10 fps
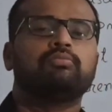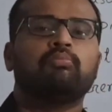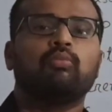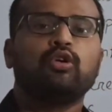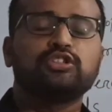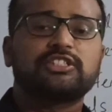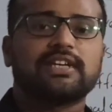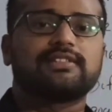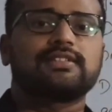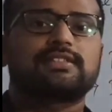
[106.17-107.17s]
more
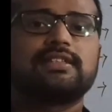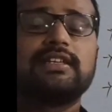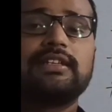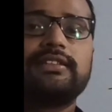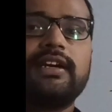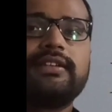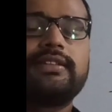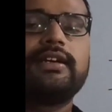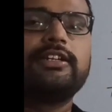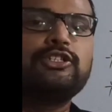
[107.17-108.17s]
chances
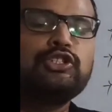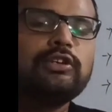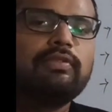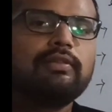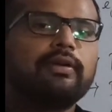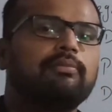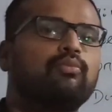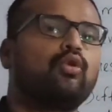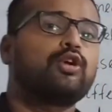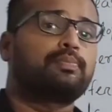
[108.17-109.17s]
that the region will be
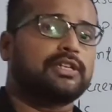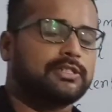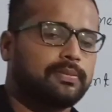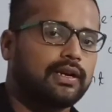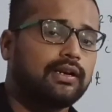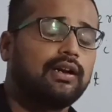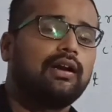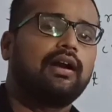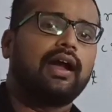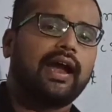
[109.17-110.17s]
more prosper
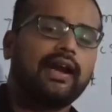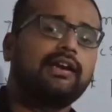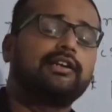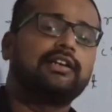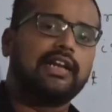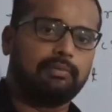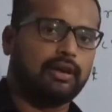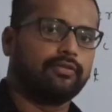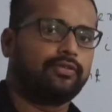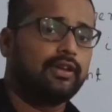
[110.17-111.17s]
and
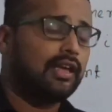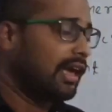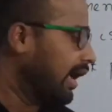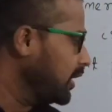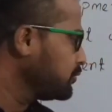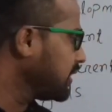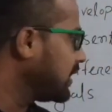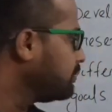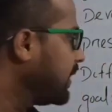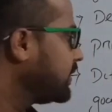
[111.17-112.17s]
developed. As we
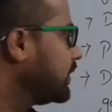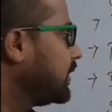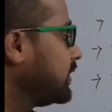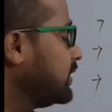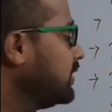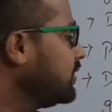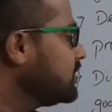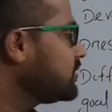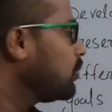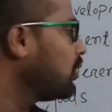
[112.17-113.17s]
compare that, here
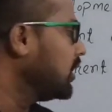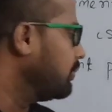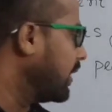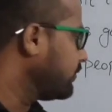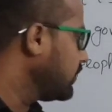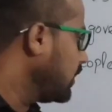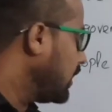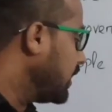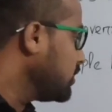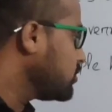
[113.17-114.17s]
is the world map.
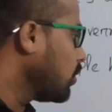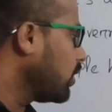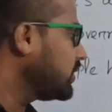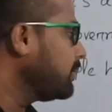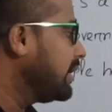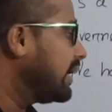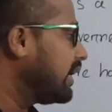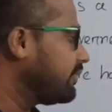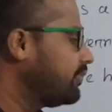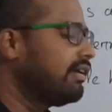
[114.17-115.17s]
It is North America
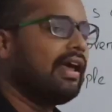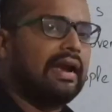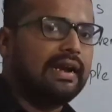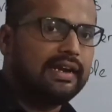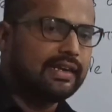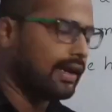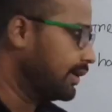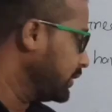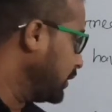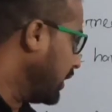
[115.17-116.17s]
and Africa and
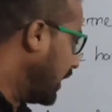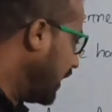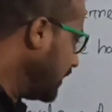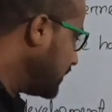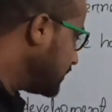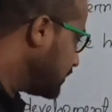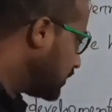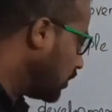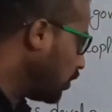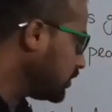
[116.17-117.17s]
India.
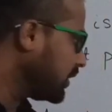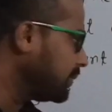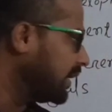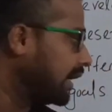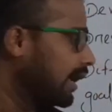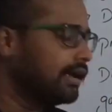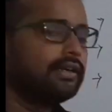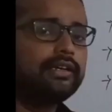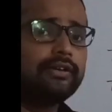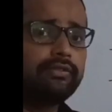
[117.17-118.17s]
In North
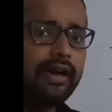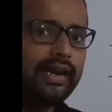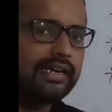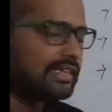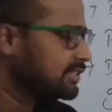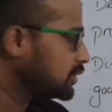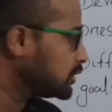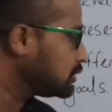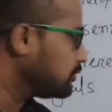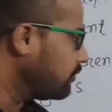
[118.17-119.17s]
America, where it
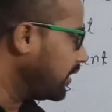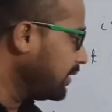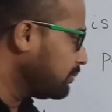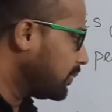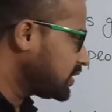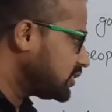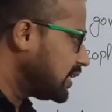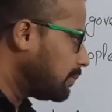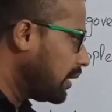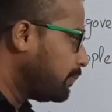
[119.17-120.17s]
is very much
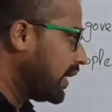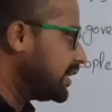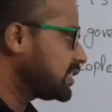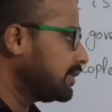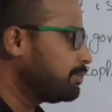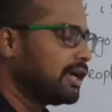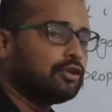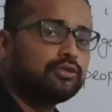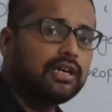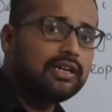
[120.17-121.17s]
developed as
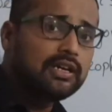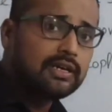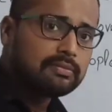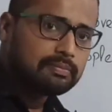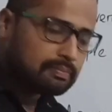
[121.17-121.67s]
compared to the